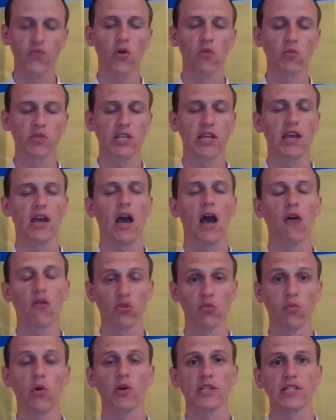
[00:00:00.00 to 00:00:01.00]
from the
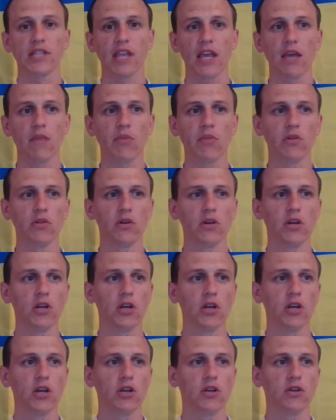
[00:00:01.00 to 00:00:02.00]
Outbox table
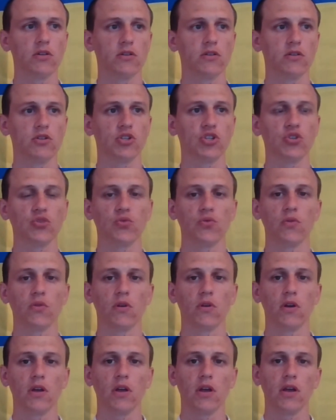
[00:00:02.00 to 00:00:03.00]

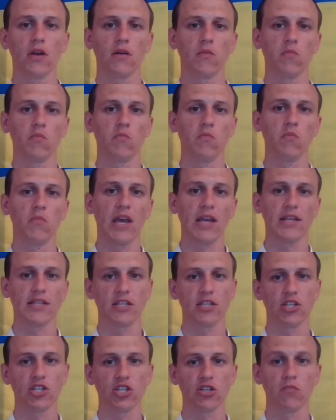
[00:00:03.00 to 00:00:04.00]
to a
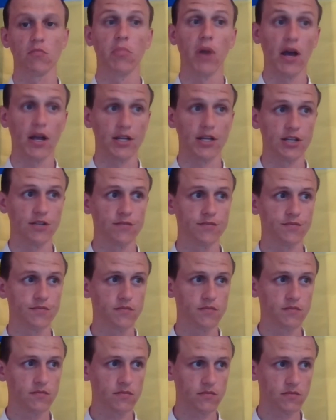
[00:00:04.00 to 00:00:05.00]
message body.
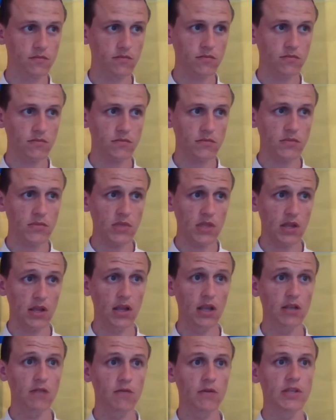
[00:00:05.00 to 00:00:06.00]

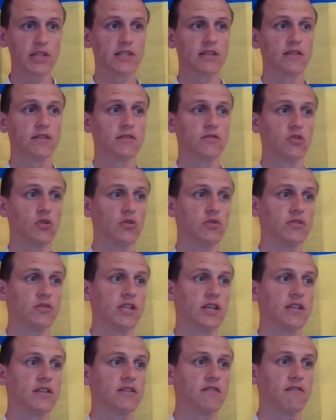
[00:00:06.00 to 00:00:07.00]
And we
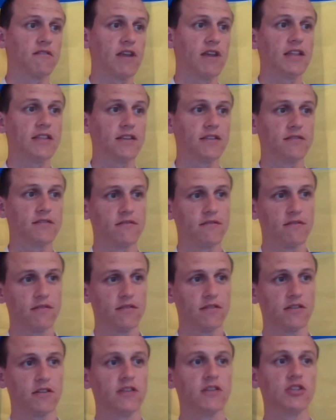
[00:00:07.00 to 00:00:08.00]
told that created
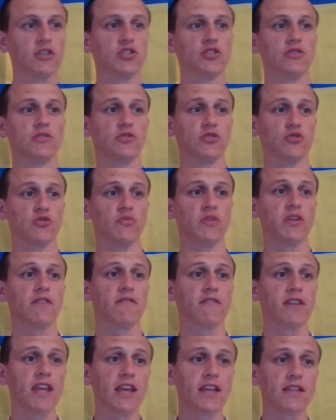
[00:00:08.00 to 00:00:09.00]
should be
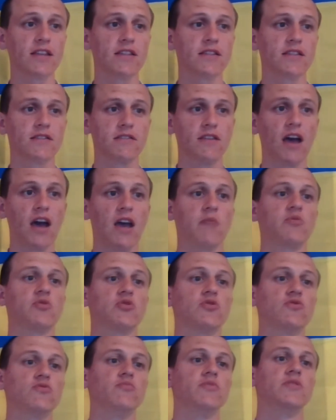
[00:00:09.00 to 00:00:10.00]
created, type
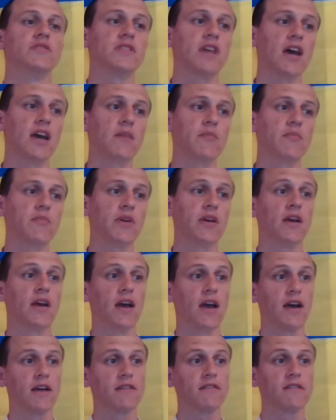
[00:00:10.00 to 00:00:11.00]
should be type,
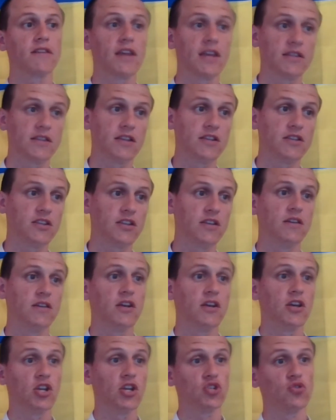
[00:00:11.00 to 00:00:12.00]
aggregate ID
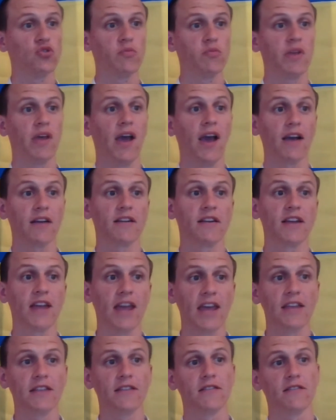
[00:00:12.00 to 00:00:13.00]
should be
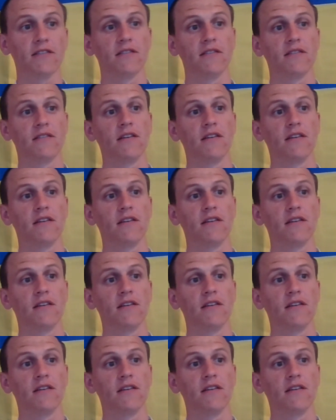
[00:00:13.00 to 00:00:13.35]
aggregate